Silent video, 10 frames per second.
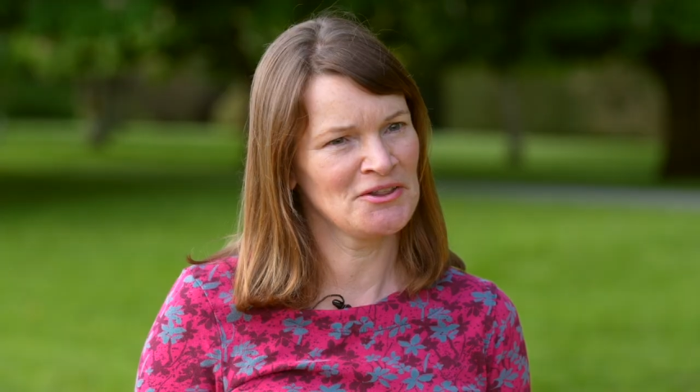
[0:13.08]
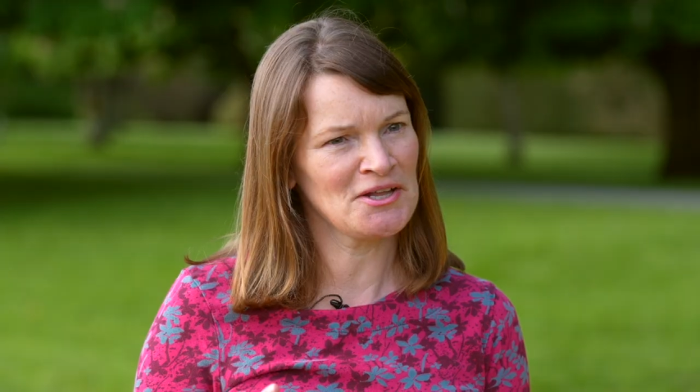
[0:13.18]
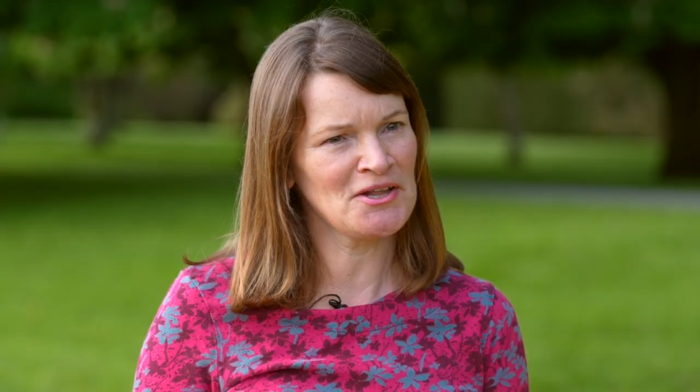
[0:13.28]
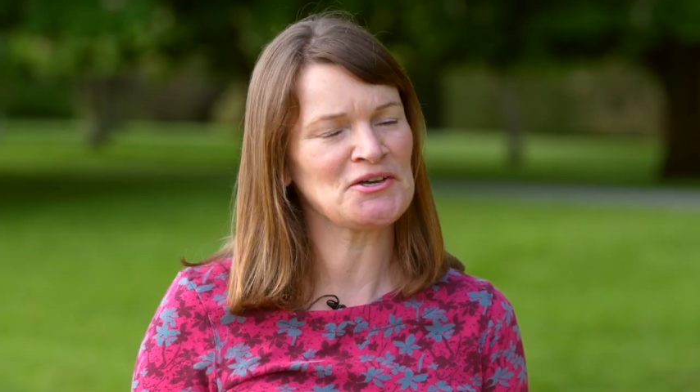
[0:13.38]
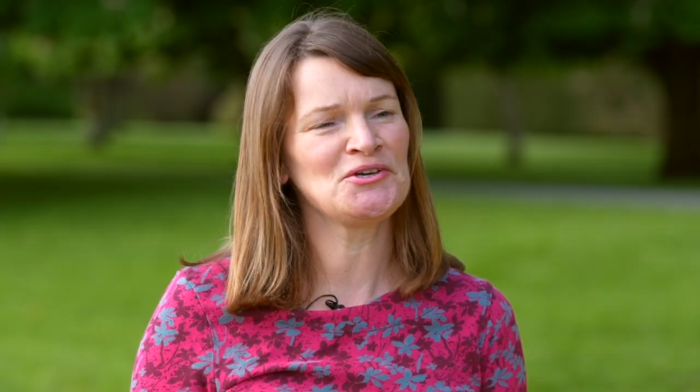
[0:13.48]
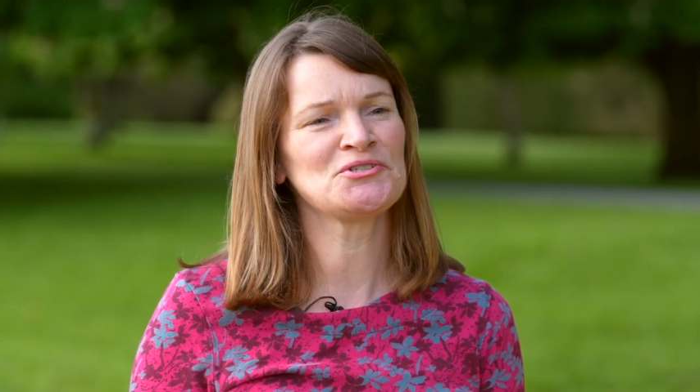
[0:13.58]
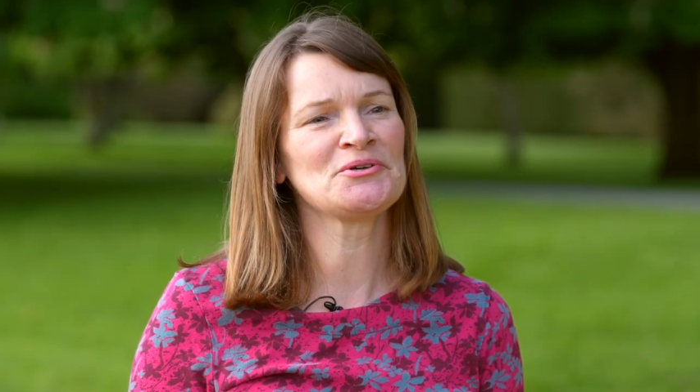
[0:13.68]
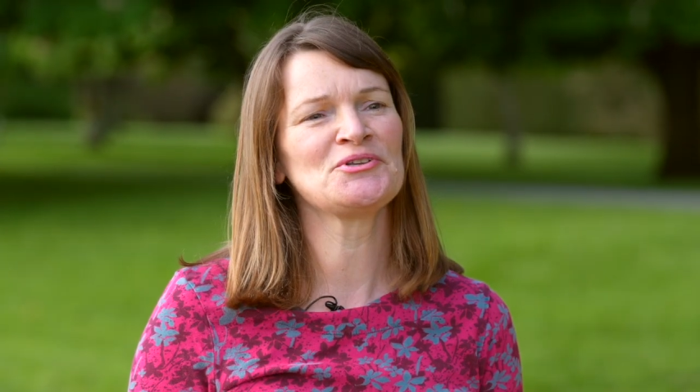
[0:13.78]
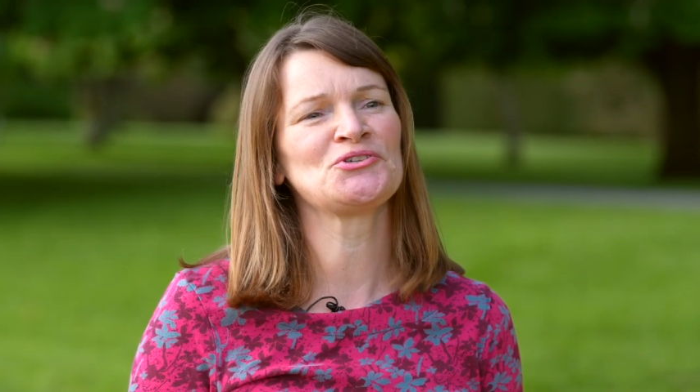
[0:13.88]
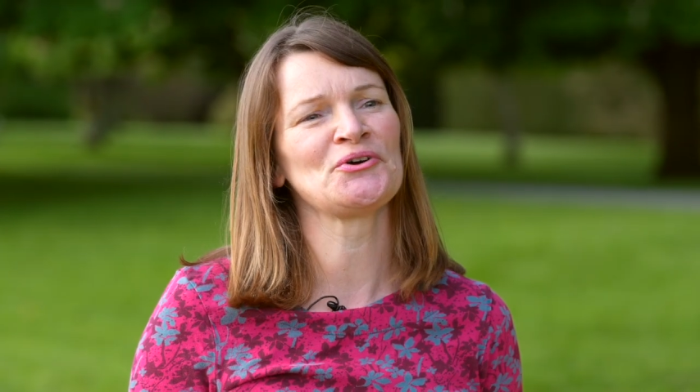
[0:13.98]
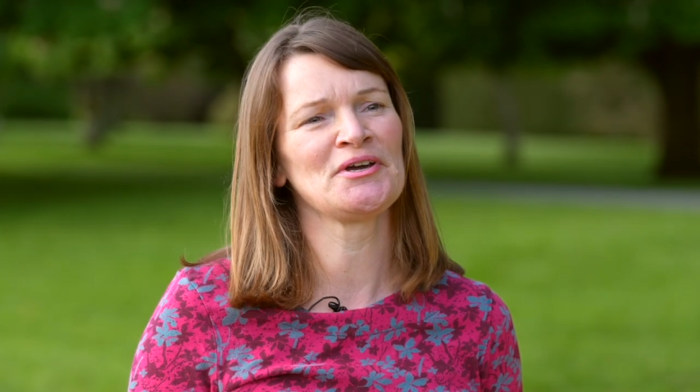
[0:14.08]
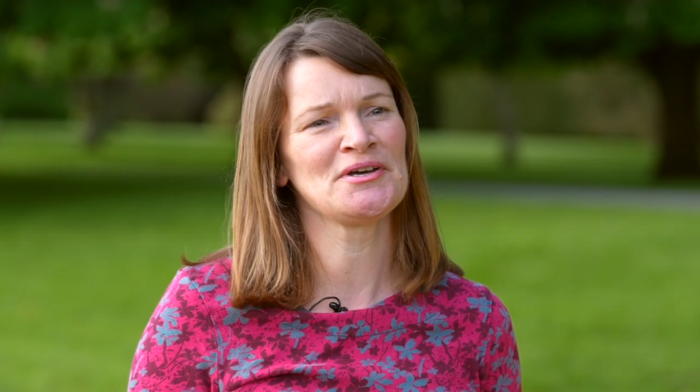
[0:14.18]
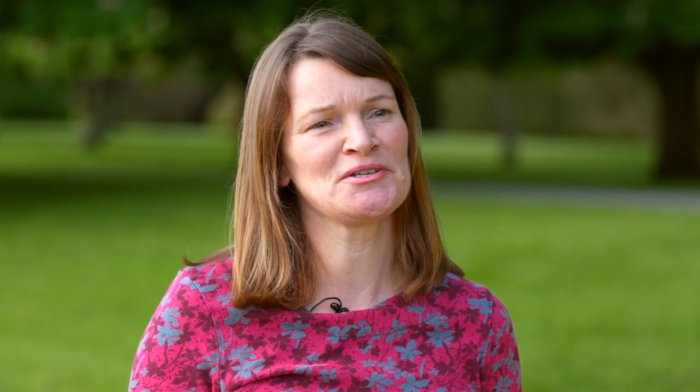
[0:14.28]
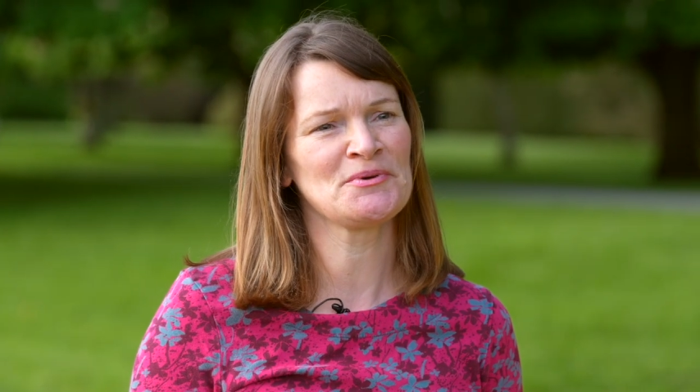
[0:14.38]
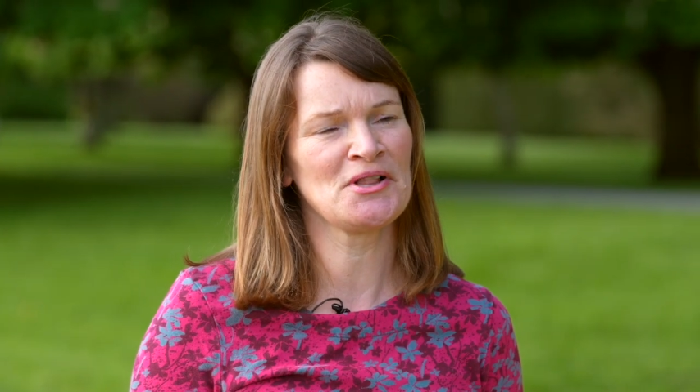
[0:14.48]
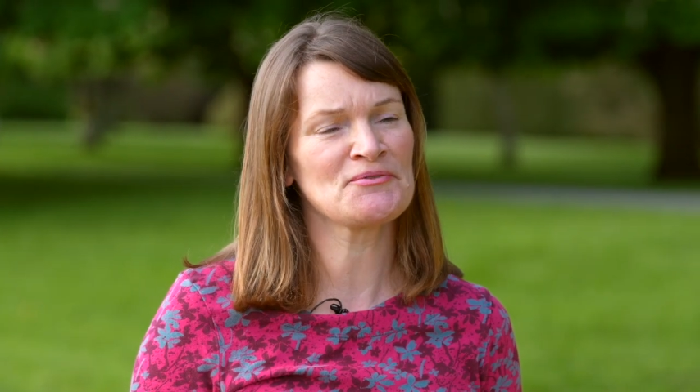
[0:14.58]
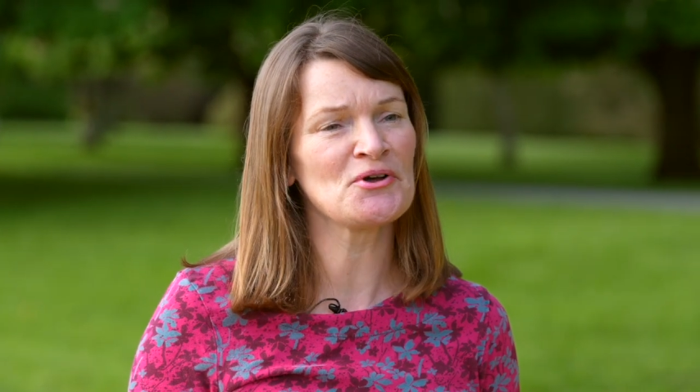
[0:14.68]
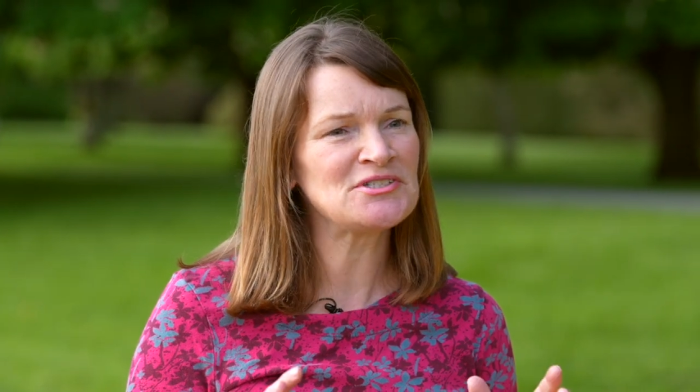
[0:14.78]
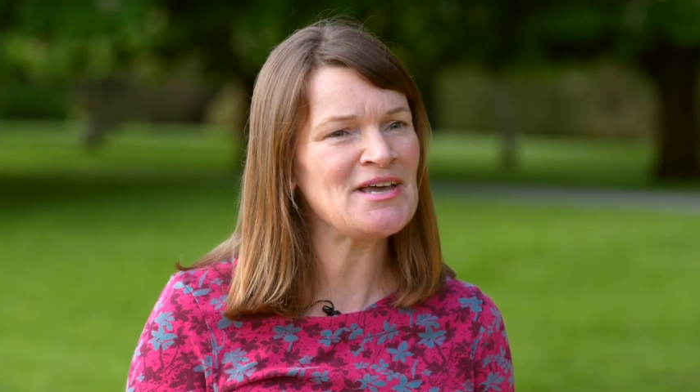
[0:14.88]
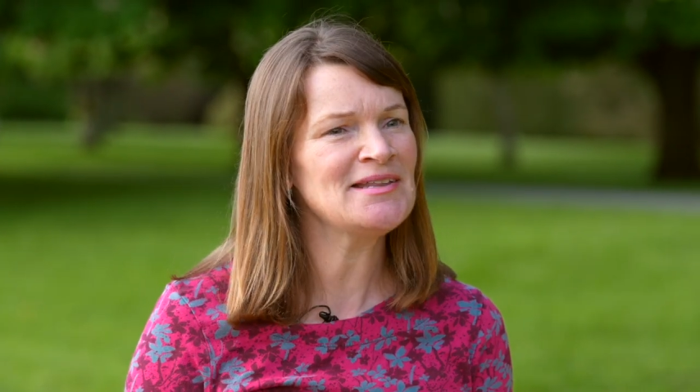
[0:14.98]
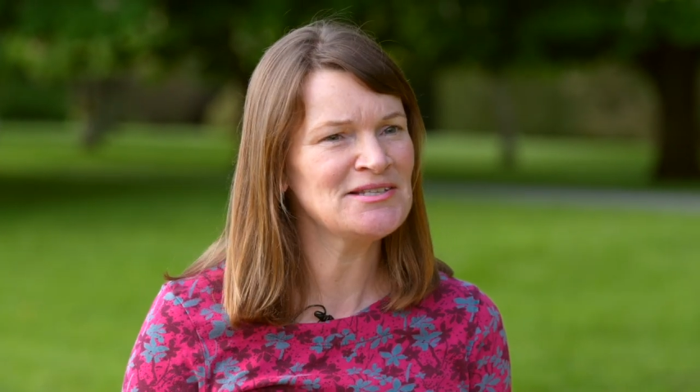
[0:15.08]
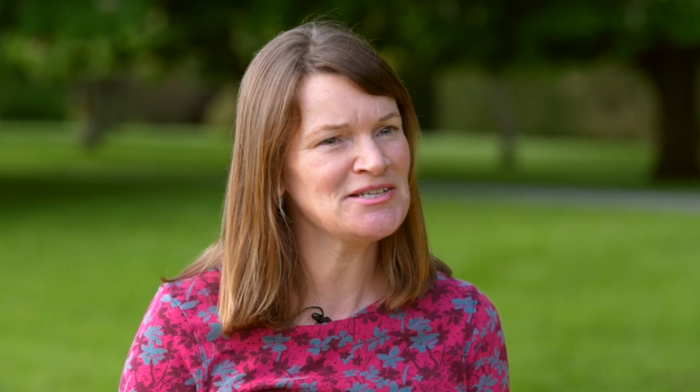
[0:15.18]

and I'd like you to enjoy it as well. I've got 10